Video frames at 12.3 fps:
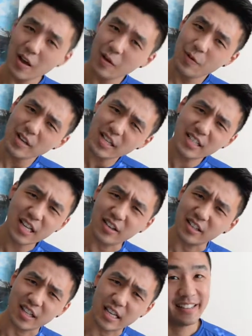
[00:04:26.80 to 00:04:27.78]
which I doubt
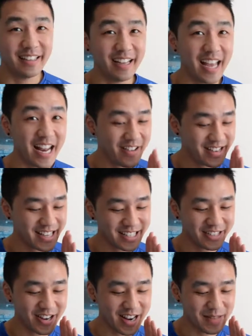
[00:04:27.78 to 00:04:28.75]
it does. Anyways, as the
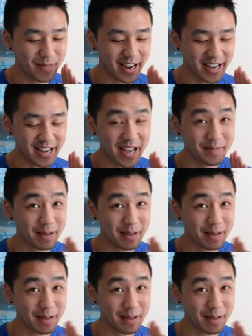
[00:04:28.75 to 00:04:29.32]
truck is backing up,